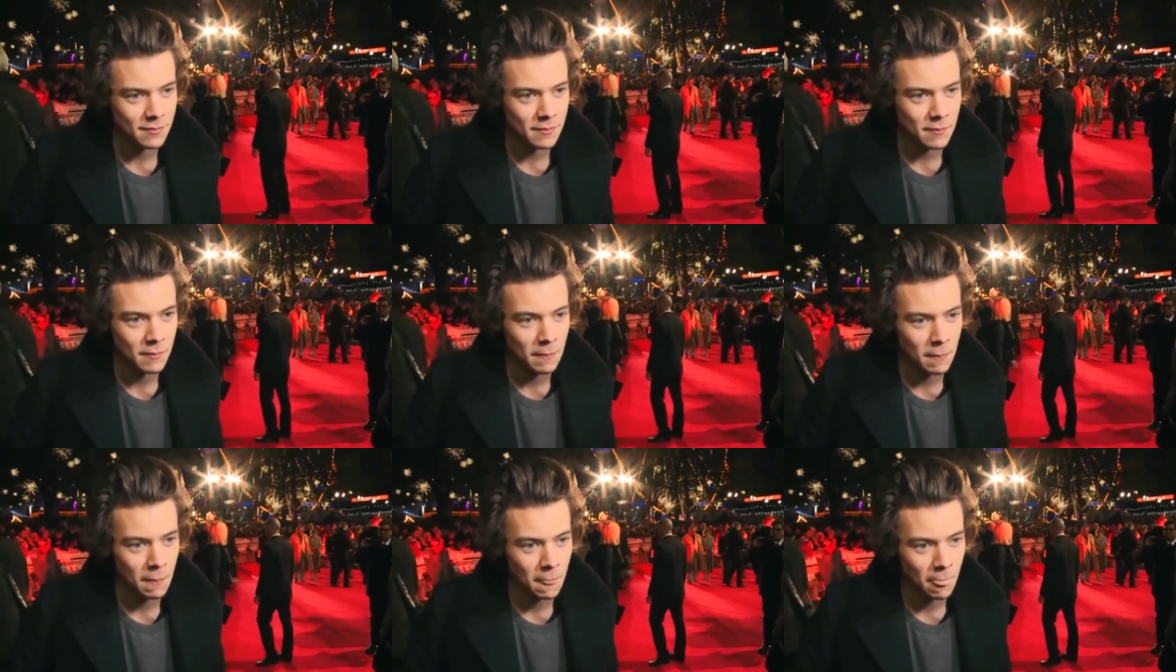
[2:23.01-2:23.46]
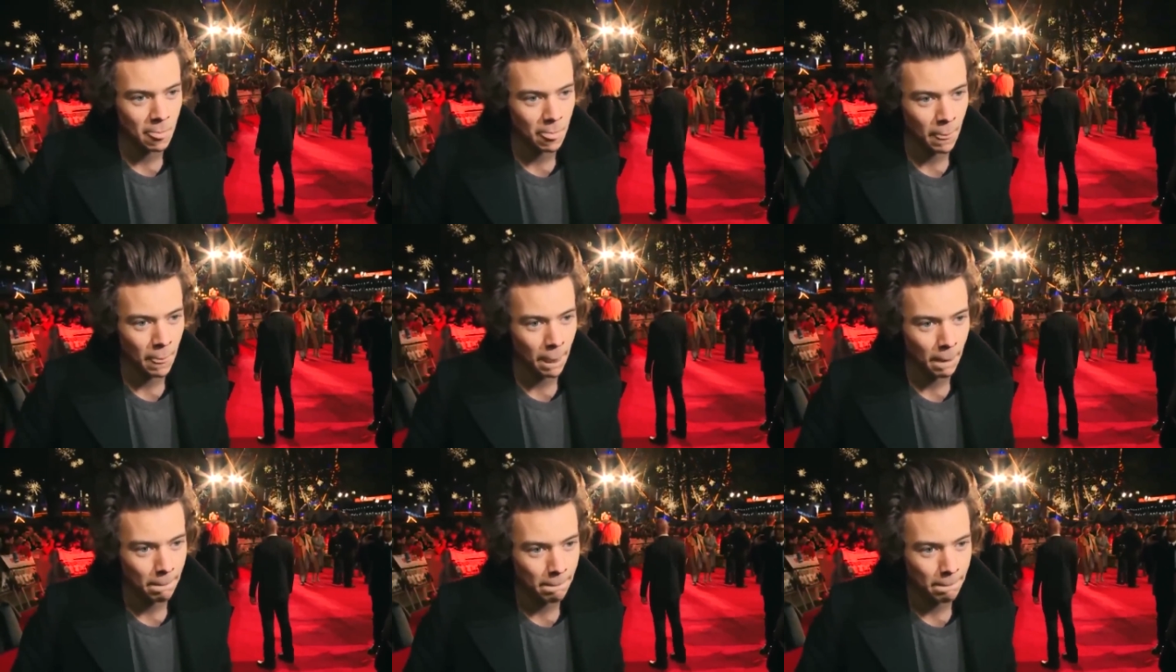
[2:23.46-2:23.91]
which is
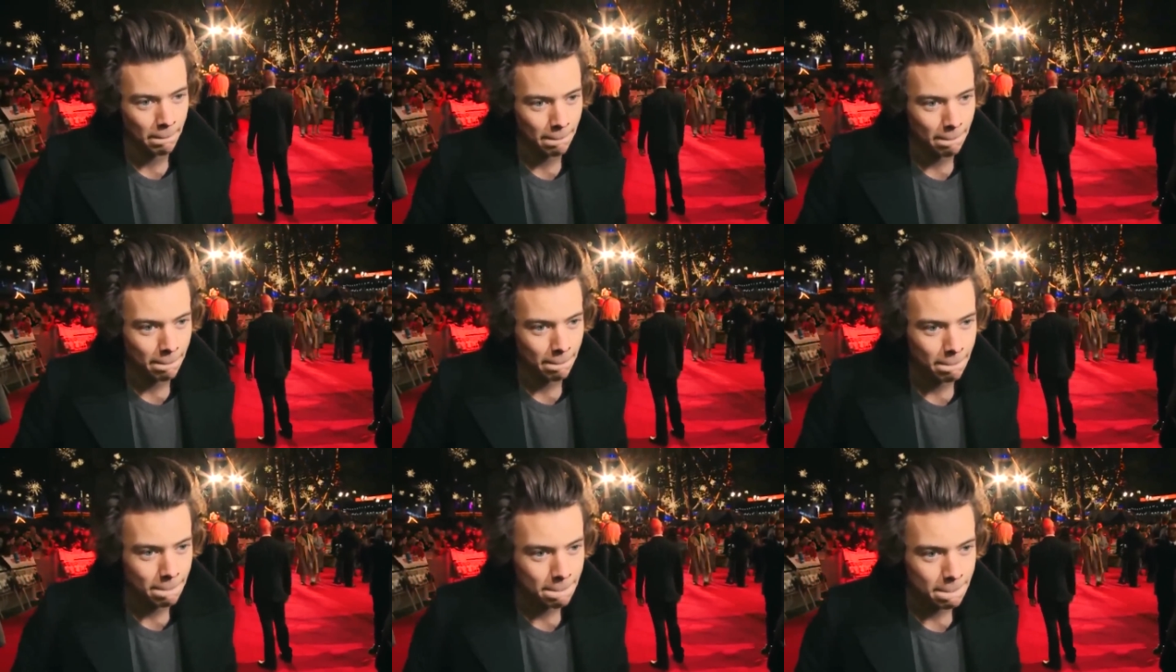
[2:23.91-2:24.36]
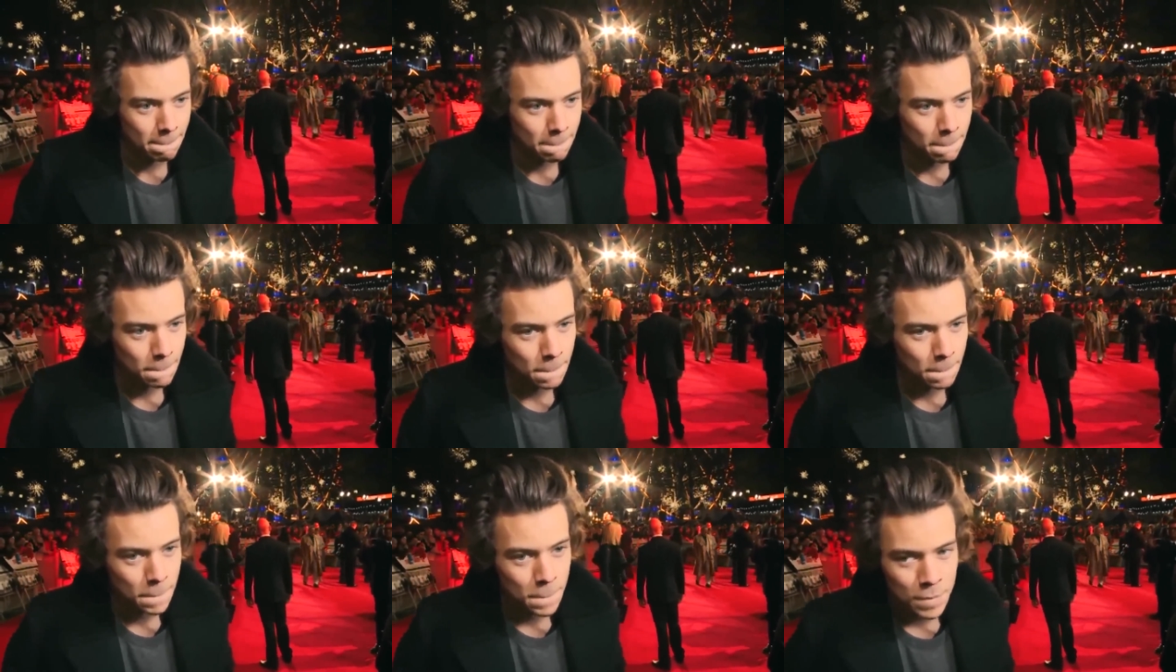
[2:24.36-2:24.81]
currently taking
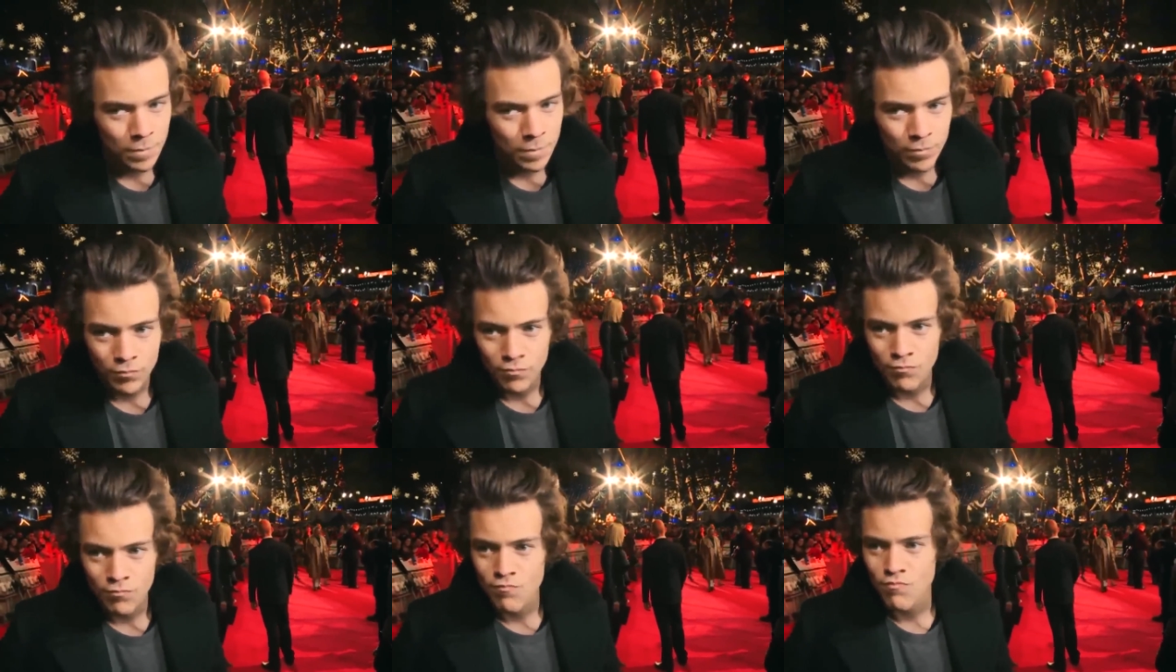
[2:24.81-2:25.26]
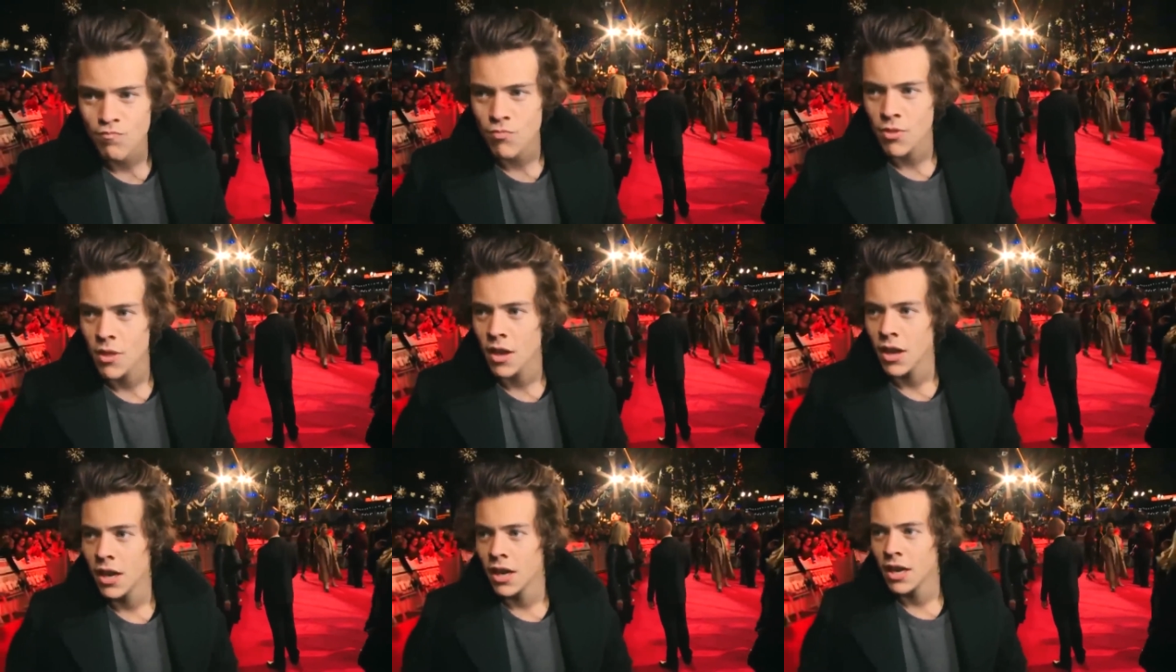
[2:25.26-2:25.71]
place over an
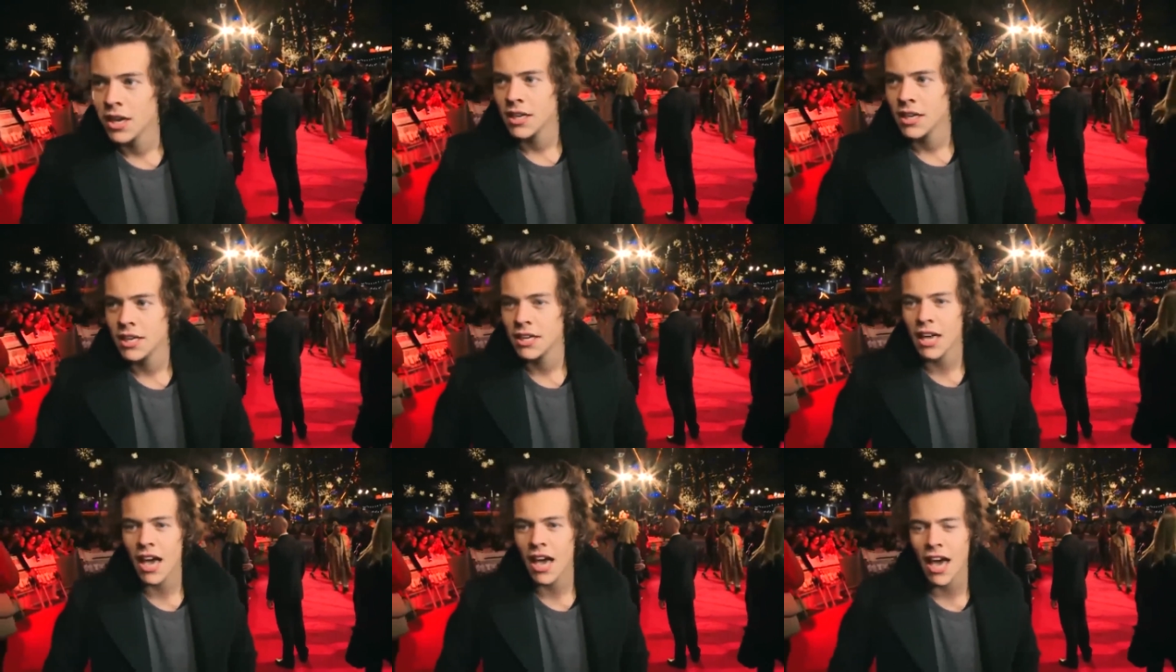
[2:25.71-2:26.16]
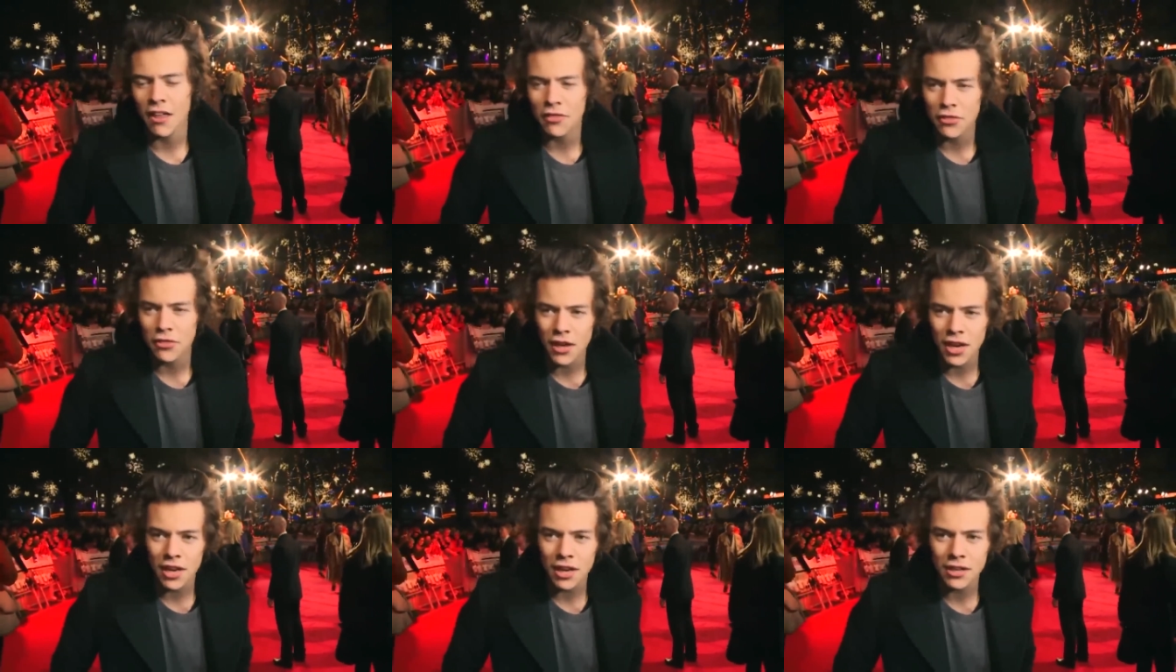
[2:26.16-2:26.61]
astonishing
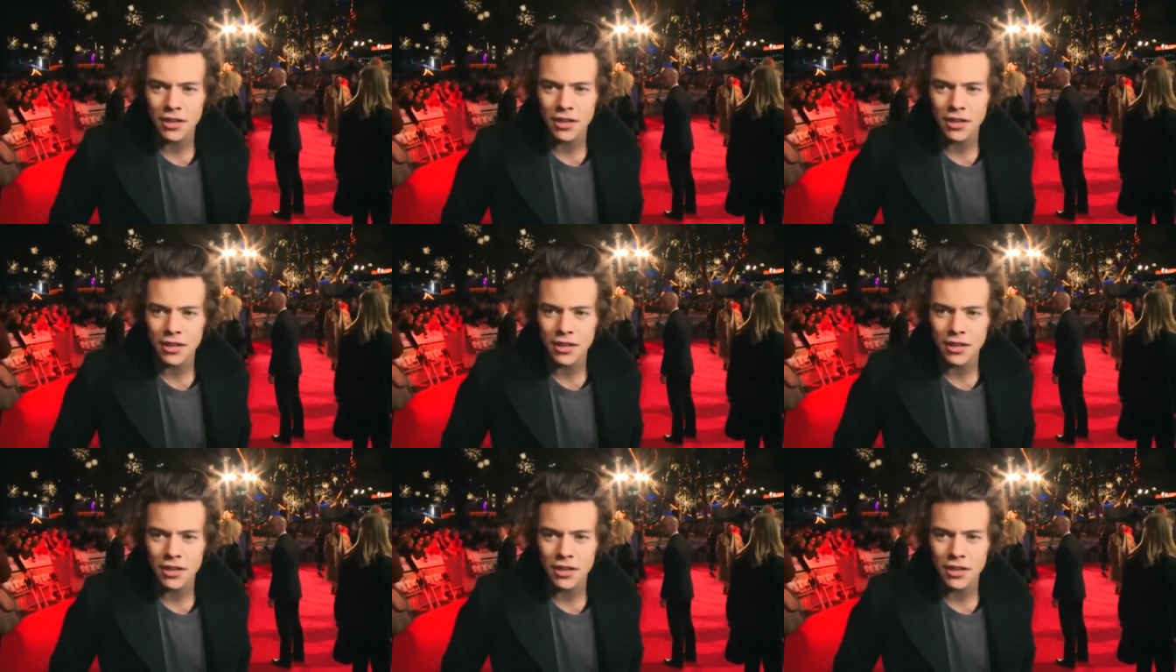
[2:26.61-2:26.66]
fifteen